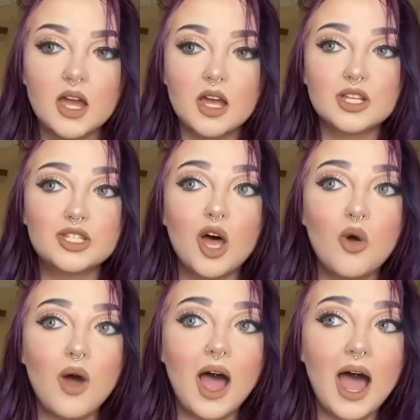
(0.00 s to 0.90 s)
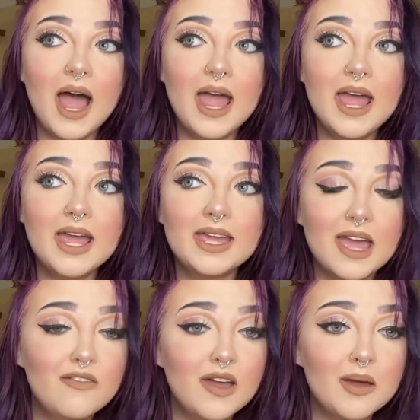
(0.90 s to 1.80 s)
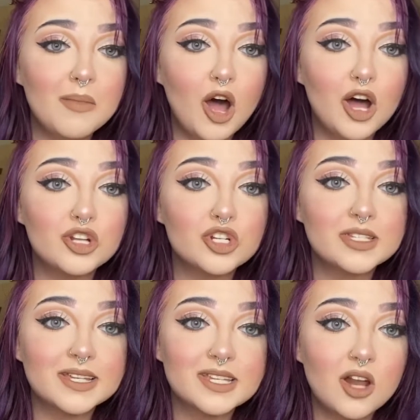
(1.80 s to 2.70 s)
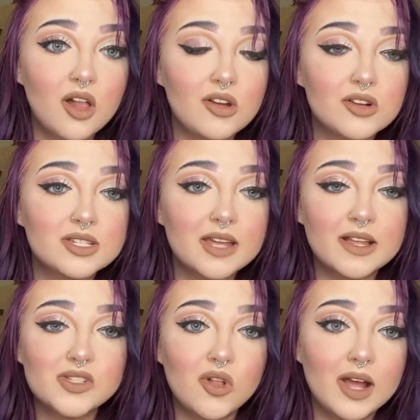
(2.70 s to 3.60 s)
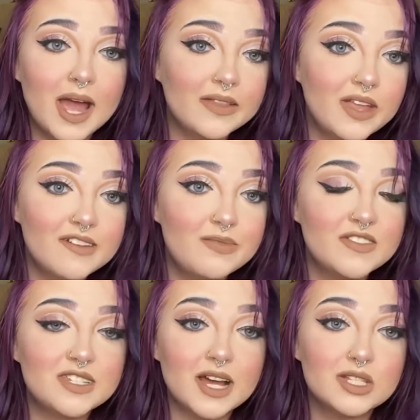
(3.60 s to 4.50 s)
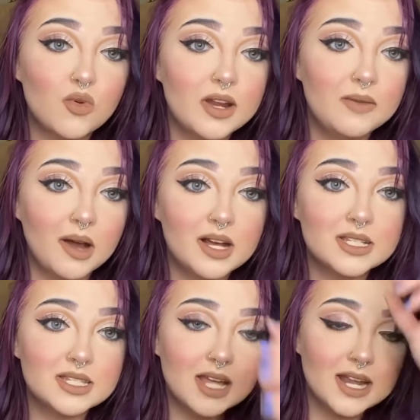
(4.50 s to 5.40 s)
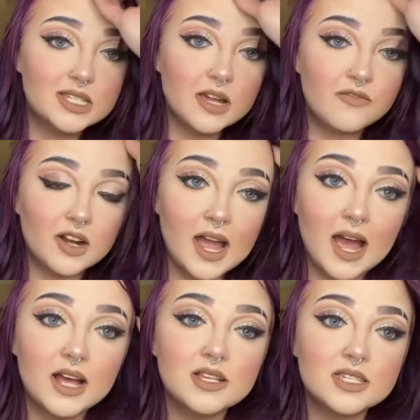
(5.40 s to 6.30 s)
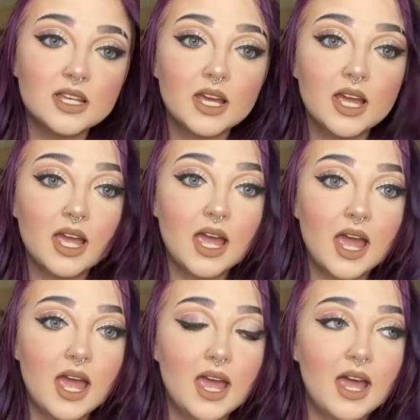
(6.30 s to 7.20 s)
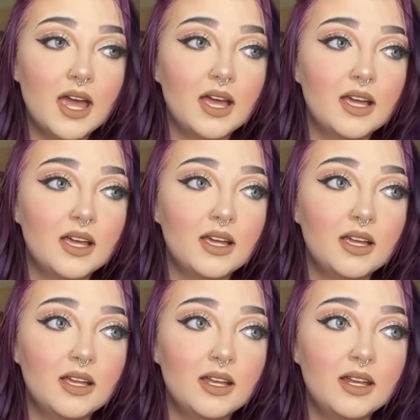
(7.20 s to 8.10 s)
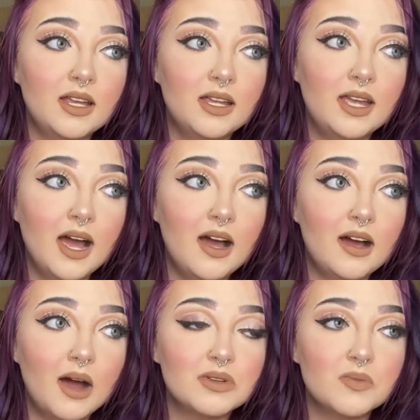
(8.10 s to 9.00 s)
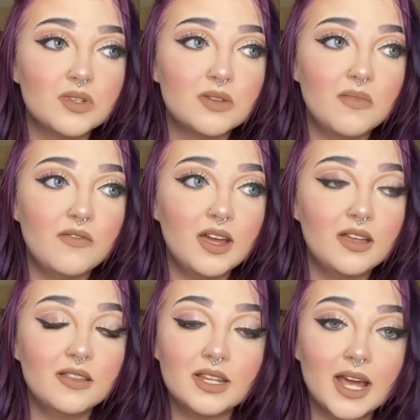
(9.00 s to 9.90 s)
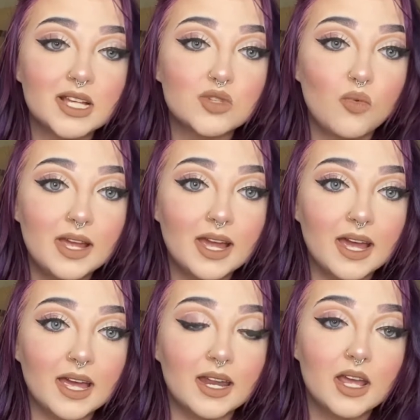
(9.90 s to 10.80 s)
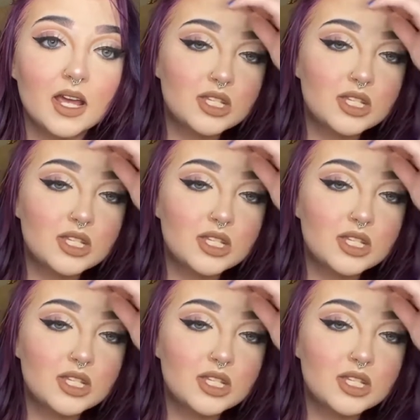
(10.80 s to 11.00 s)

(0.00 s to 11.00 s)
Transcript: So I gave him $160 and that's all I had left besides 20 bucks that I saved for gas. And yeah, I was supposed to move in the next weekend.